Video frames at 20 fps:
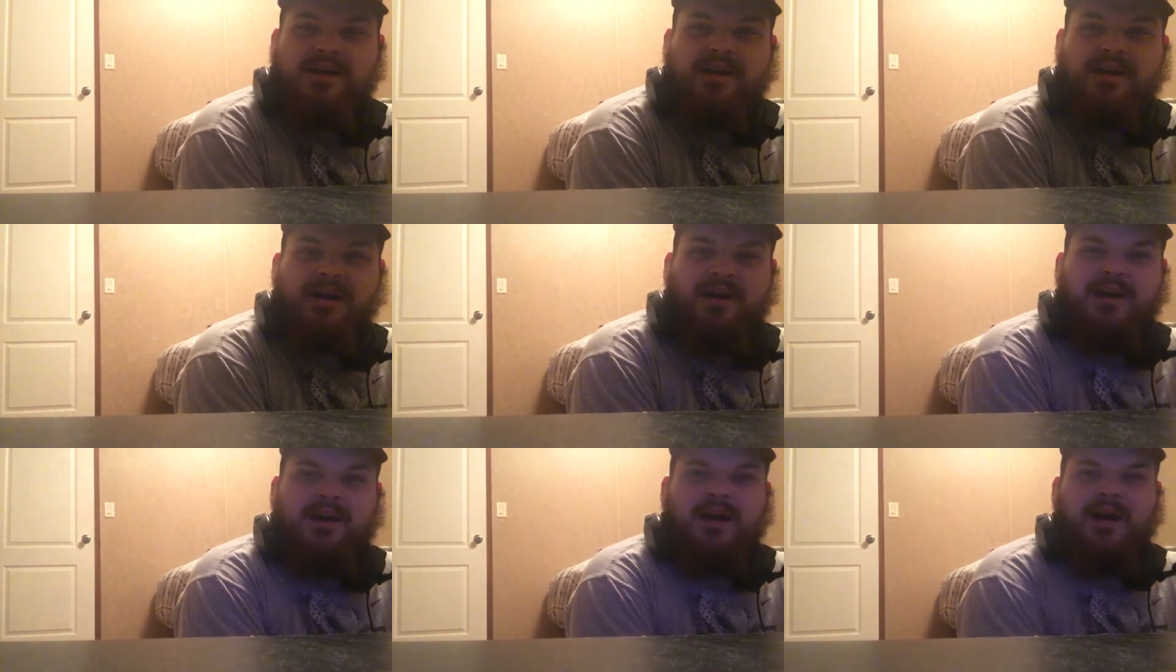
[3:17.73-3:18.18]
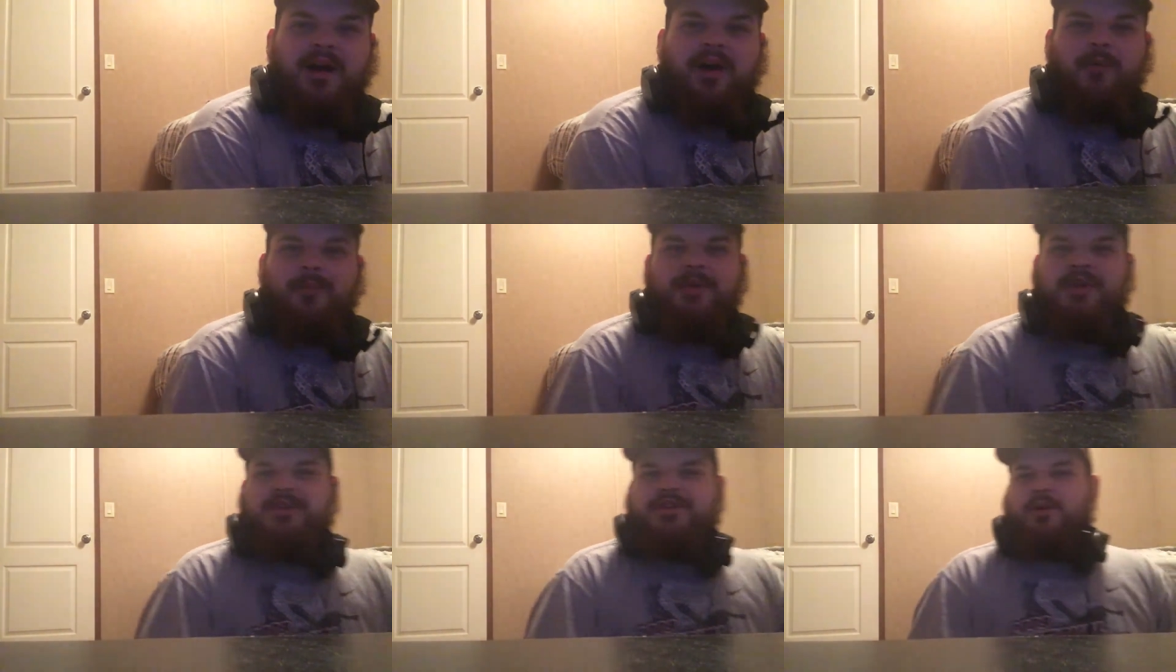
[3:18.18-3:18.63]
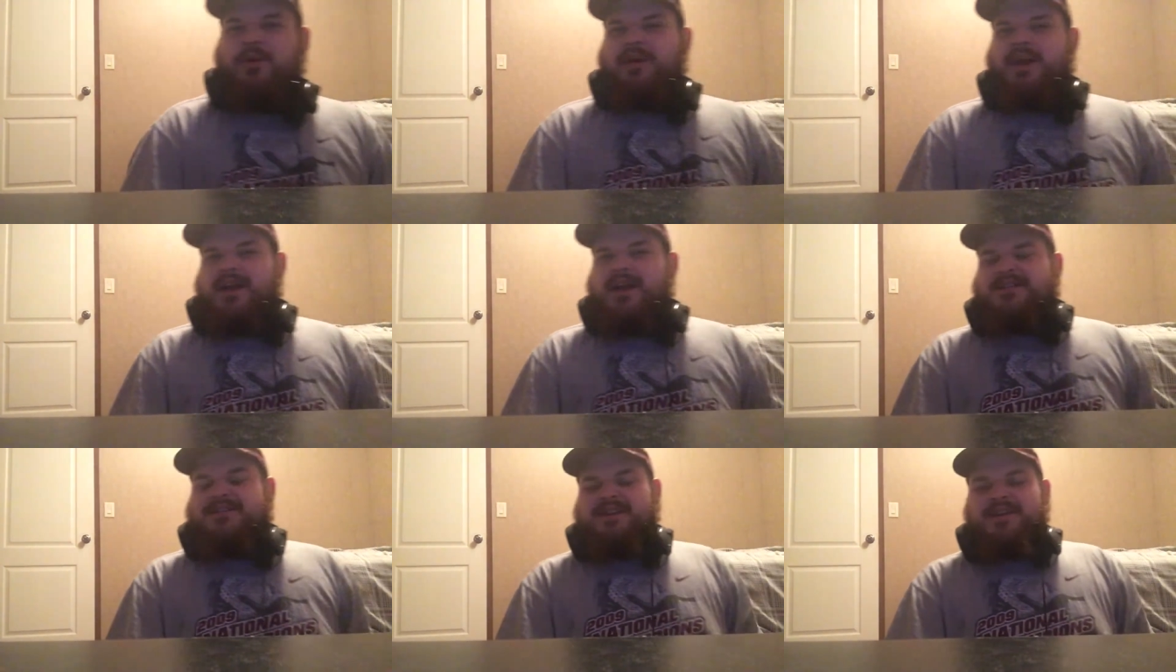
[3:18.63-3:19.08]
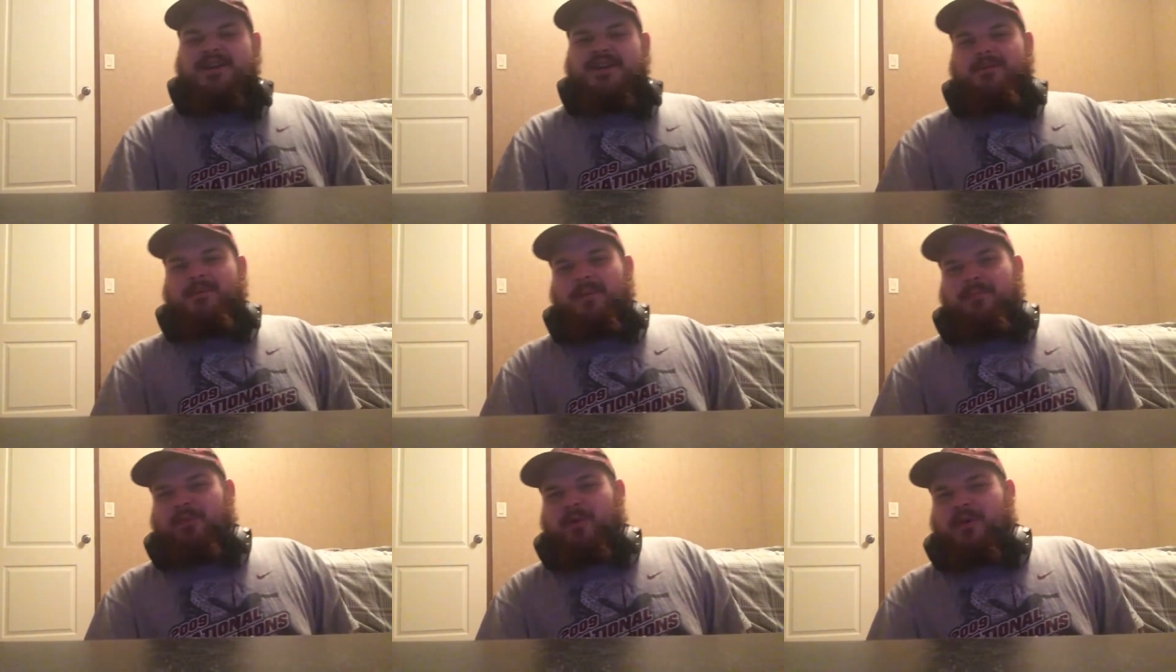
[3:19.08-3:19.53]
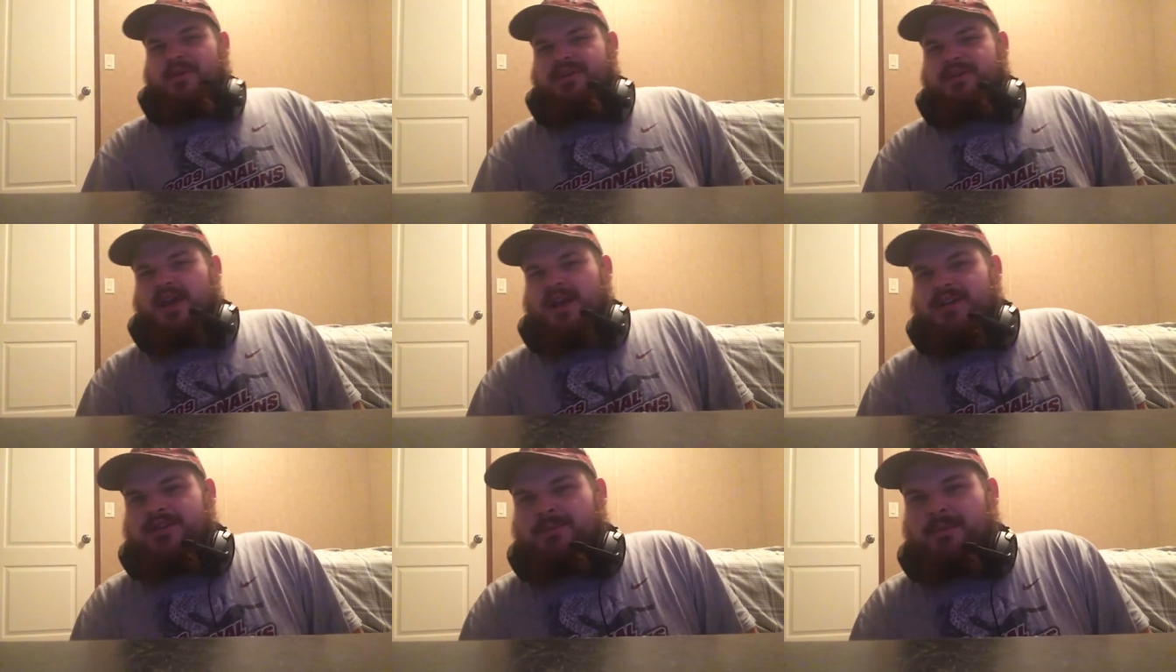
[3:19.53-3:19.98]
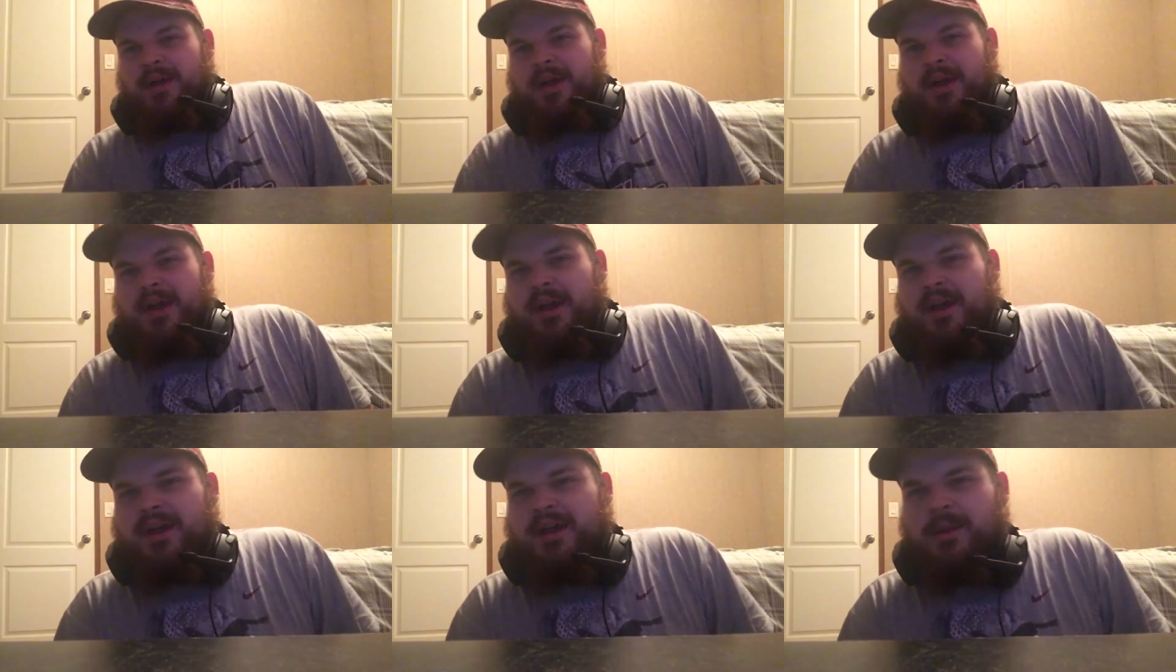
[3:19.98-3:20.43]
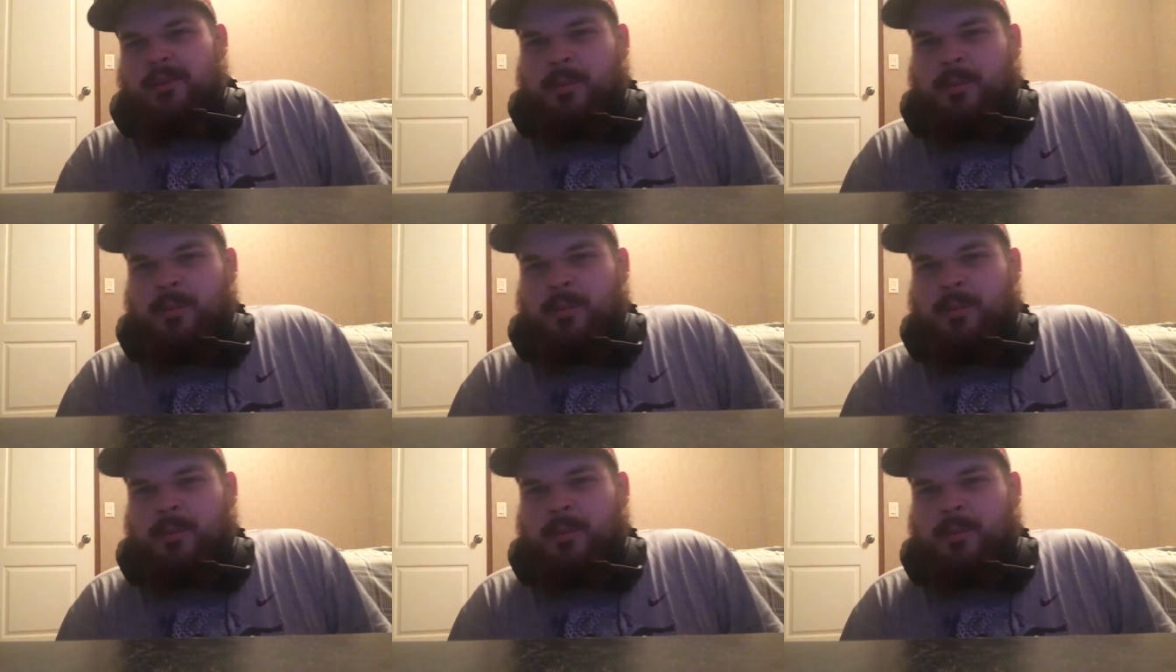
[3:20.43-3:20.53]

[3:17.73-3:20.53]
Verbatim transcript: Uh, I hope you enjoyed that, Tim. I appreciate you, man.